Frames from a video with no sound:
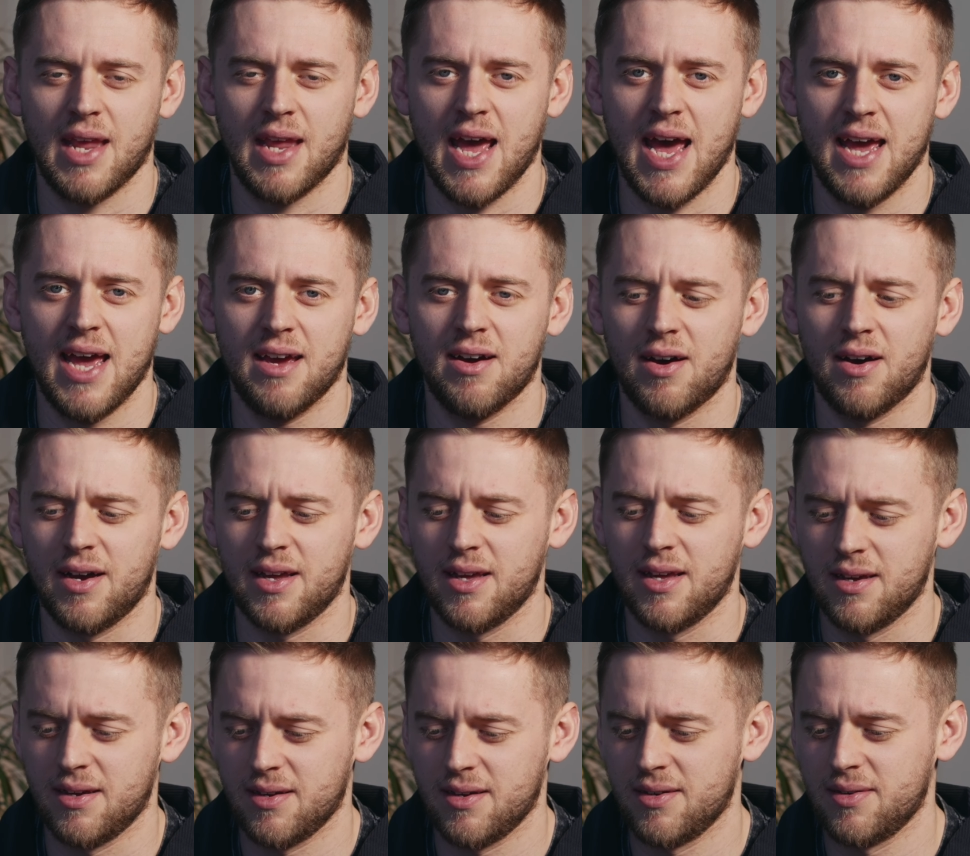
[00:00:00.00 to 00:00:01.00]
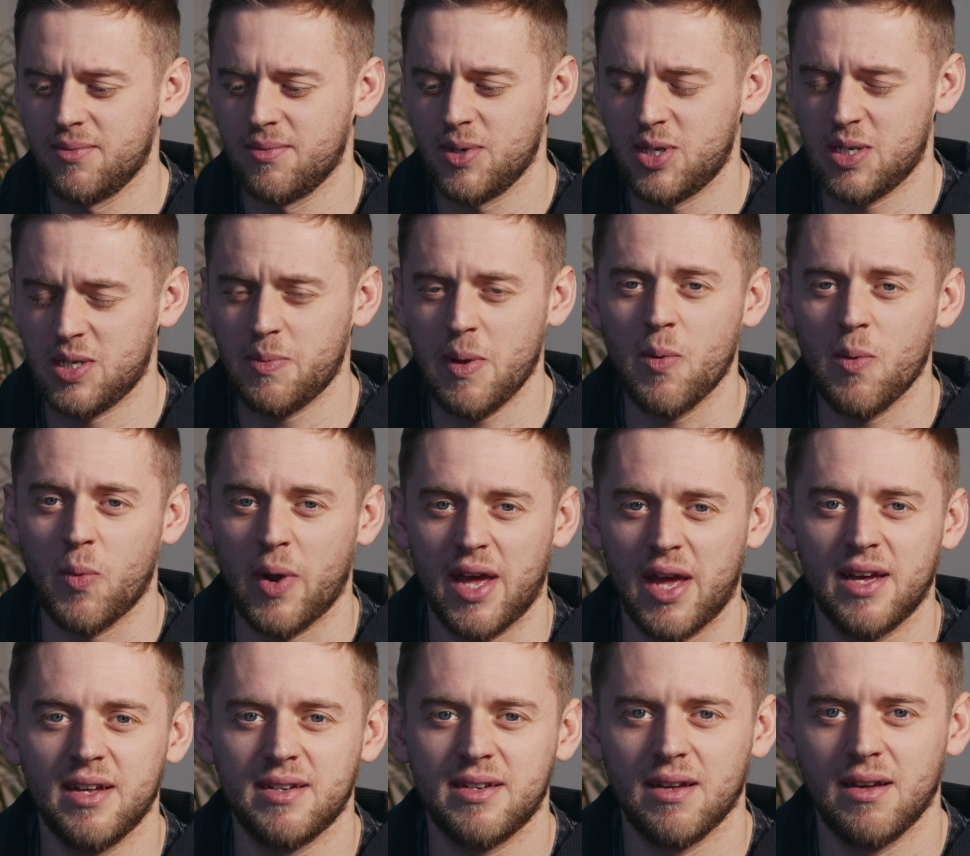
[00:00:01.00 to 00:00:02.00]
AI, which is a bit
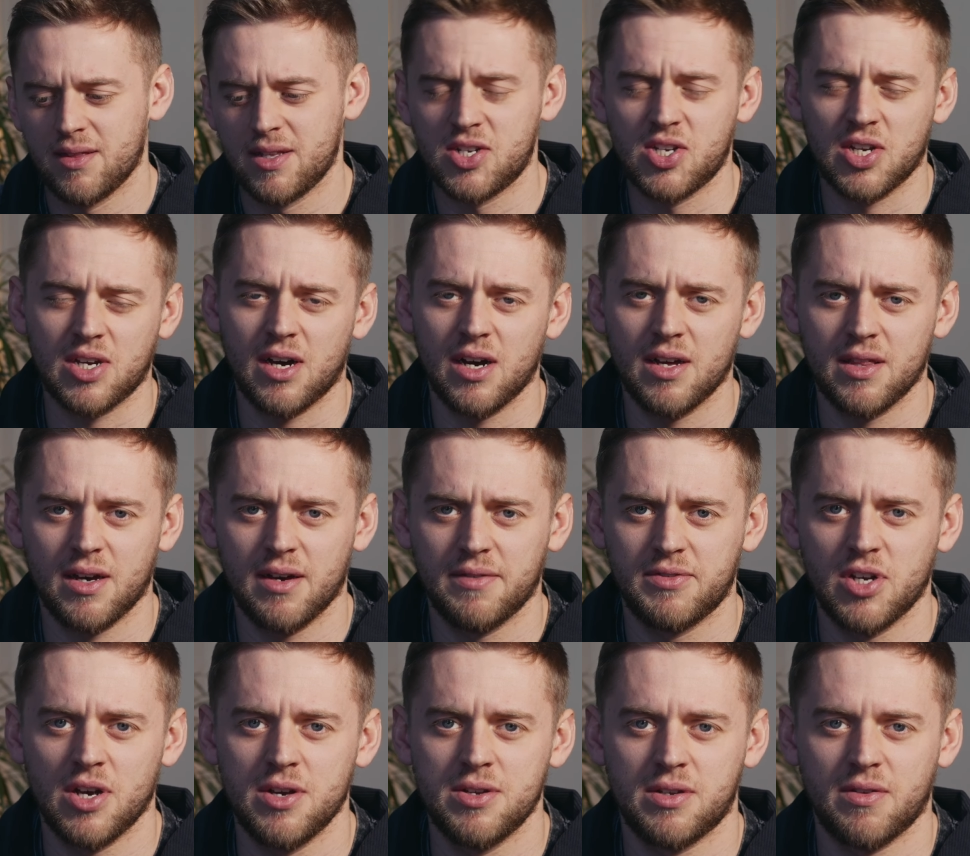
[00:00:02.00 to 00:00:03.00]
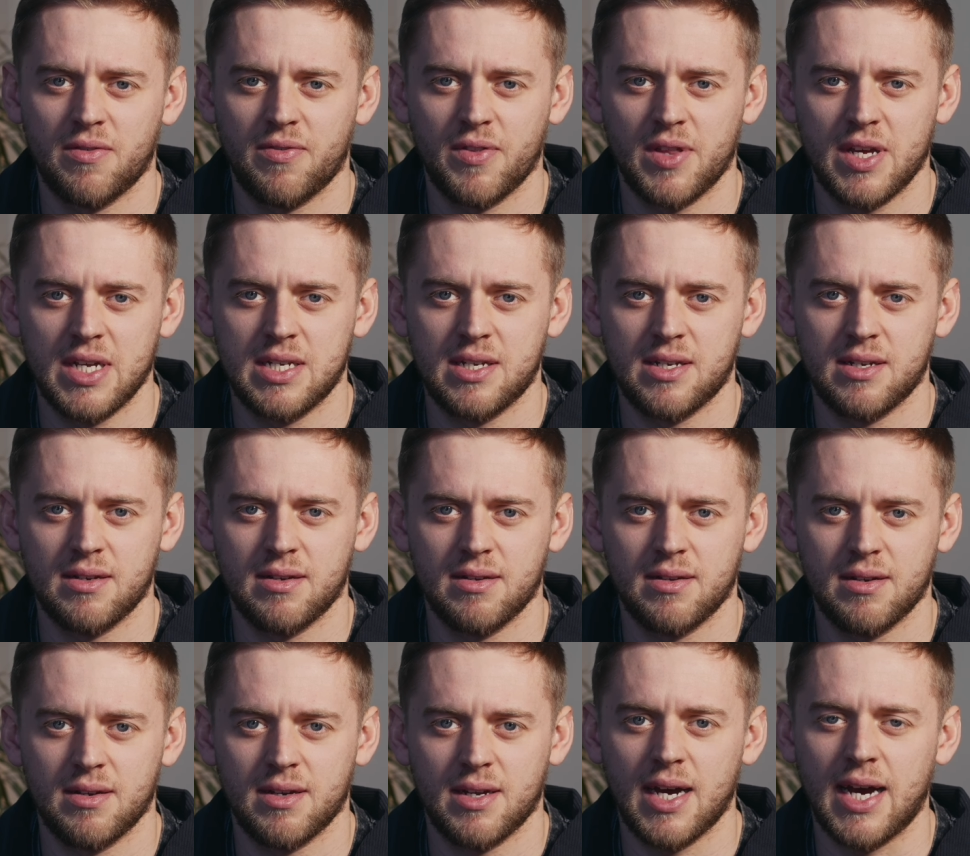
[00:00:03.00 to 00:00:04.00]
weird. The cigar that I've chosen for this
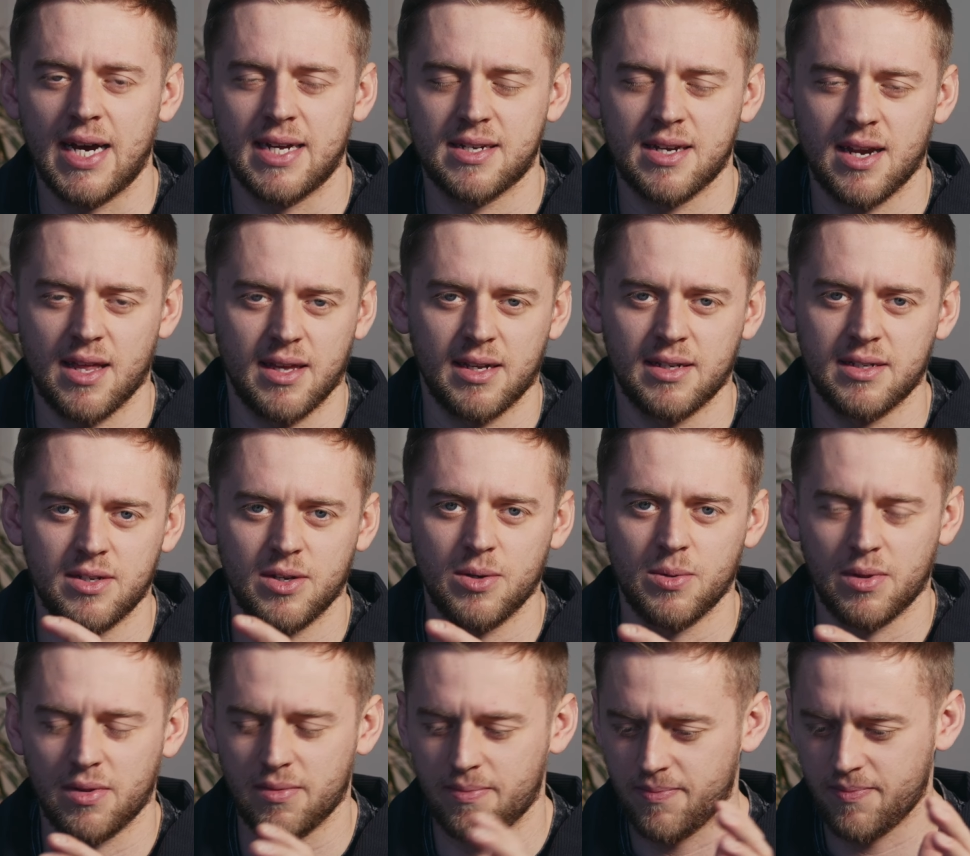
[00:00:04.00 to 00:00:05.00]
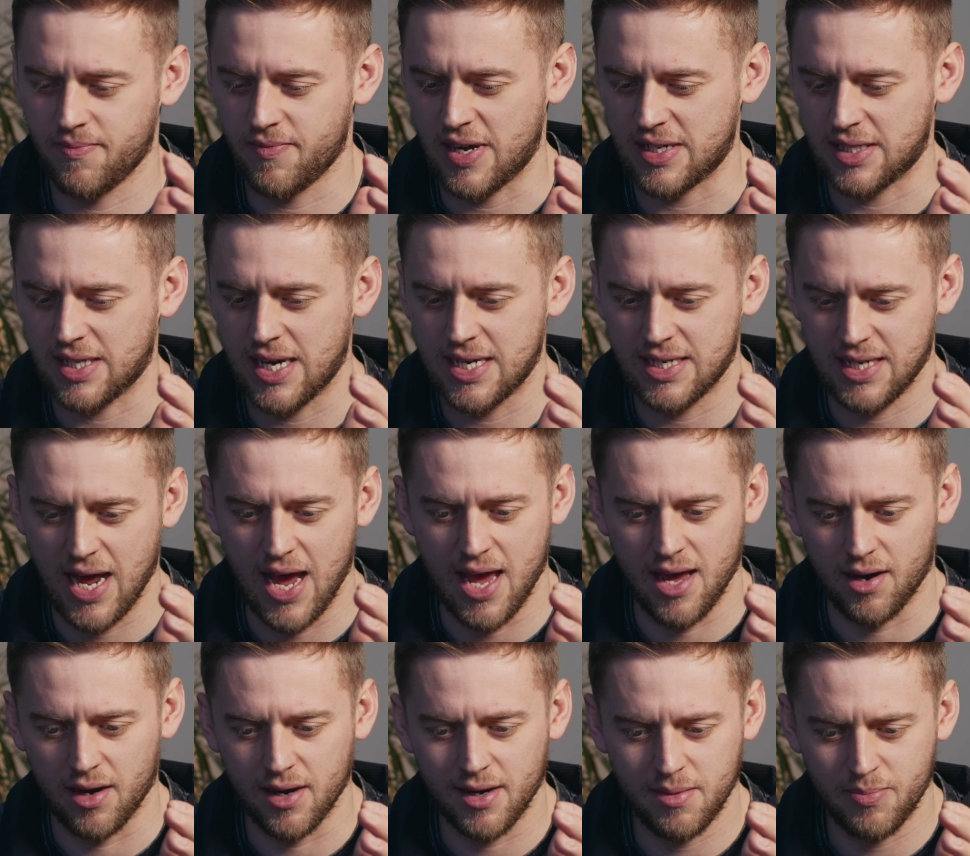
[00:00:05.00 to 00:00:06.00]
has nothing to do with the fact that it's
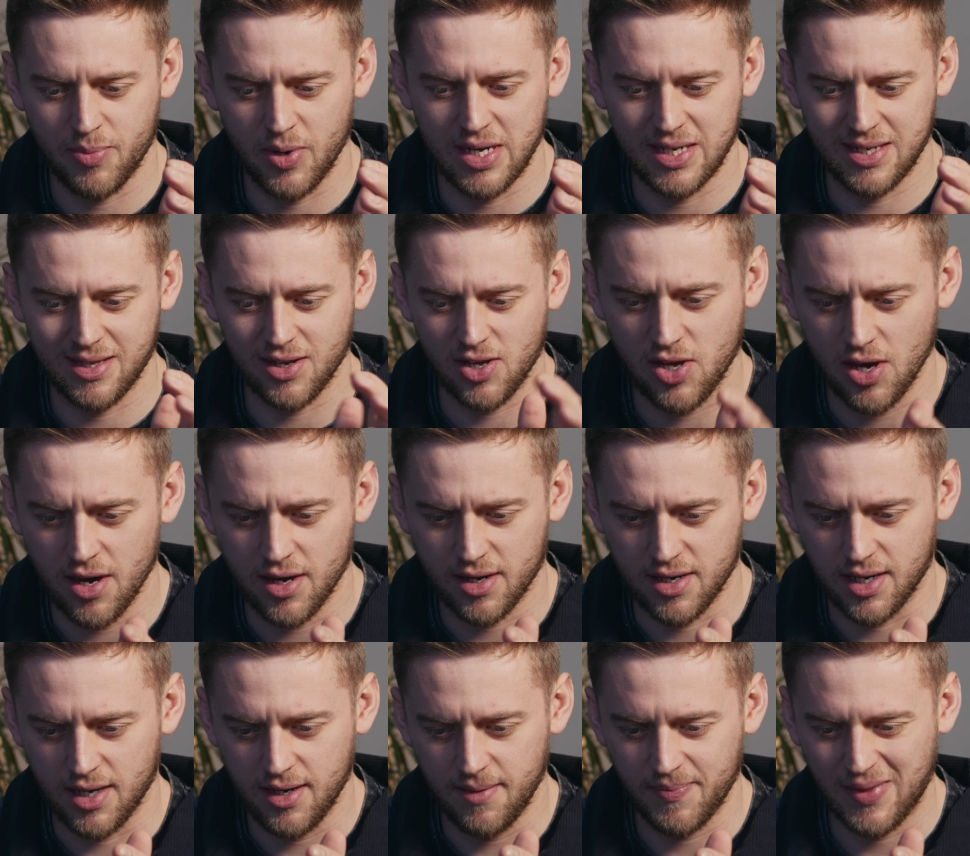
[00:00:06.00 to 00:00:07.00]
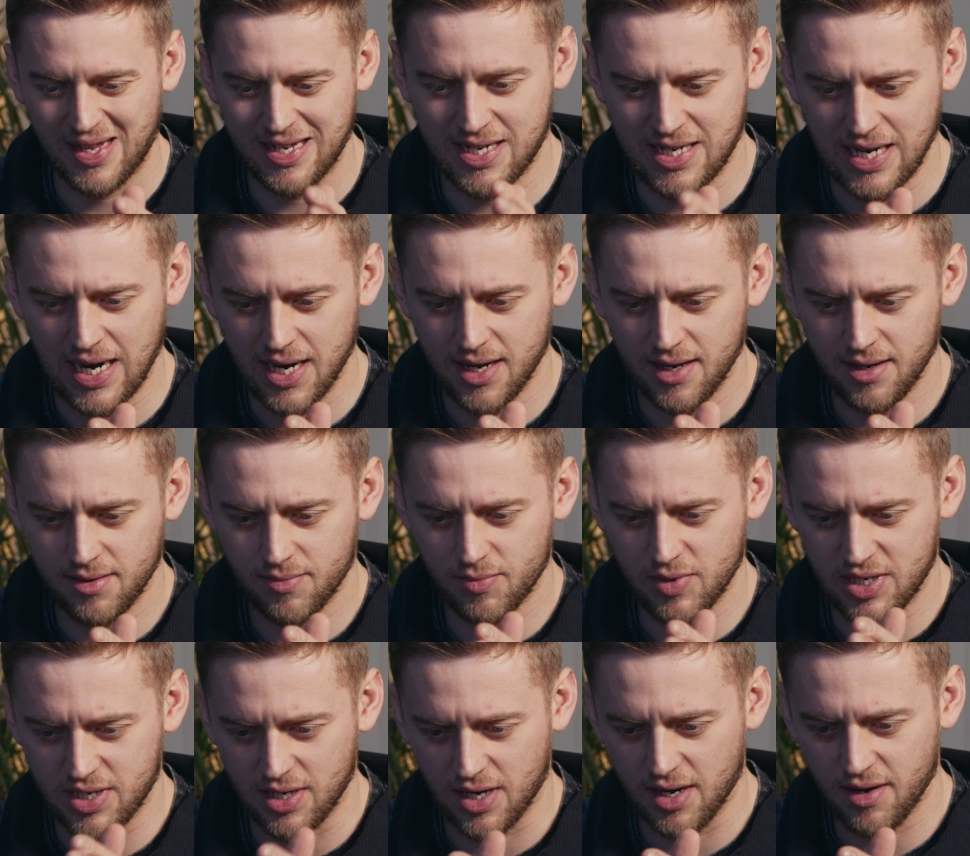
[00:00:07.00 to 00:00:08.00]
AI, but it's the Gurkha Cellar
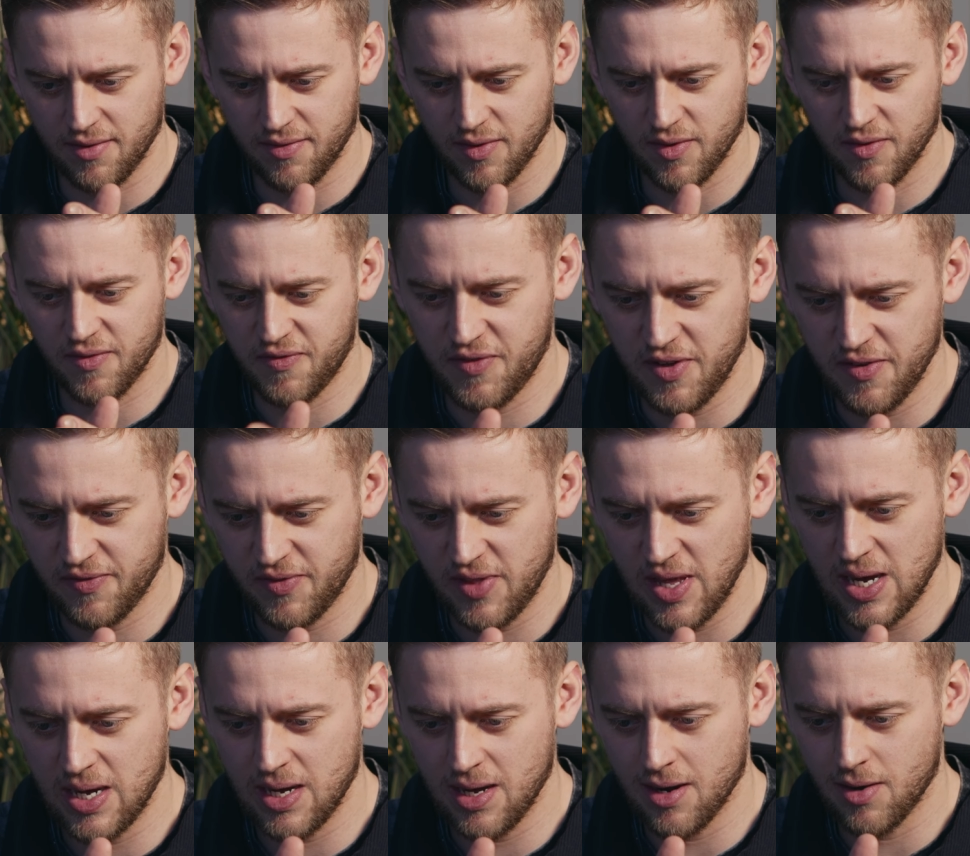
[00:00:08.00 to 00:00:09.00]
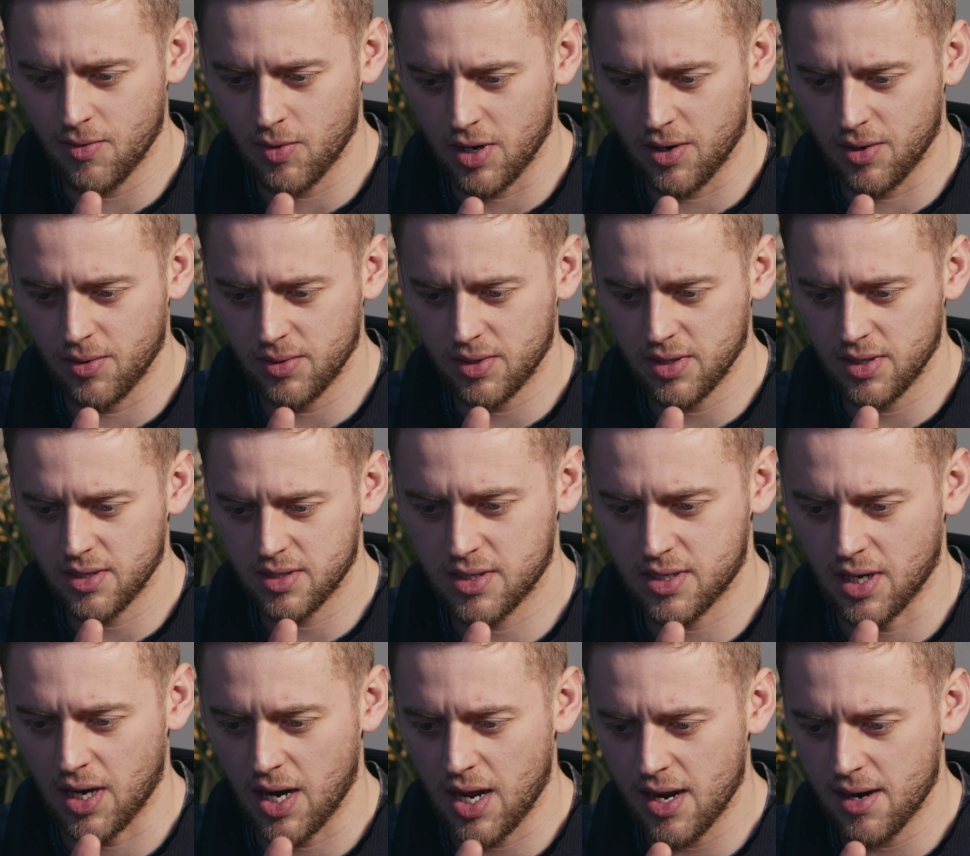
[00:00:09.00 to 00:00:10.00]
Reserve 15-year-old
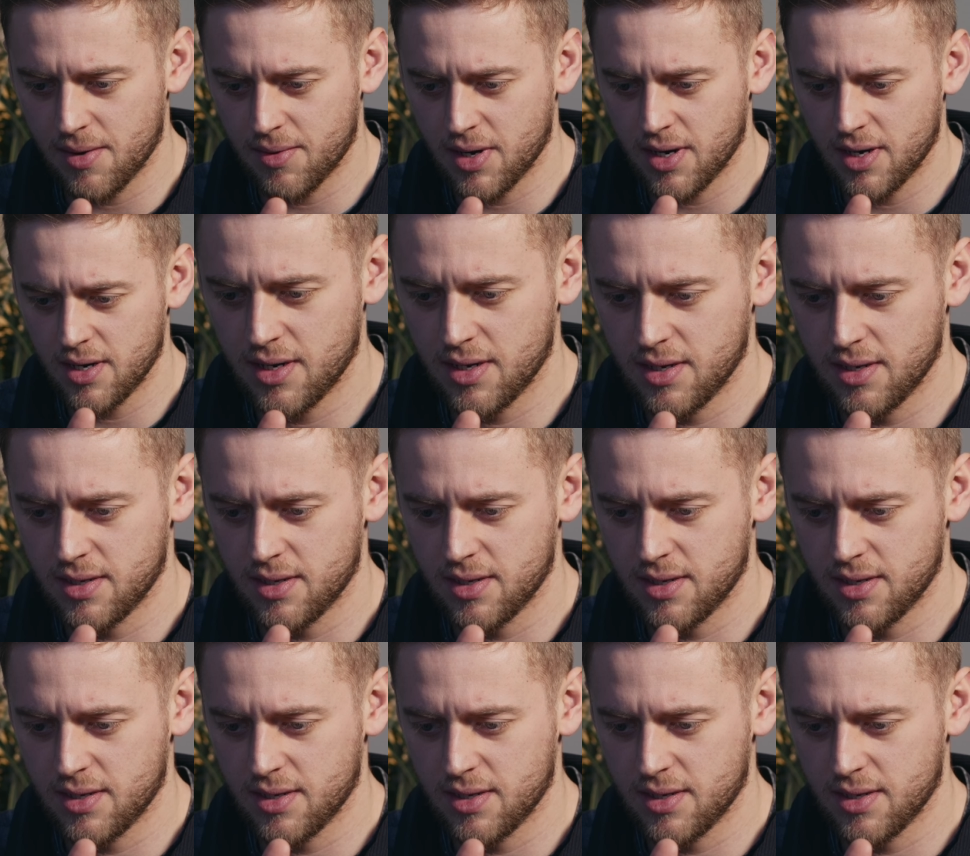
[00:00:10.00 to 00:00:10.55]
Solara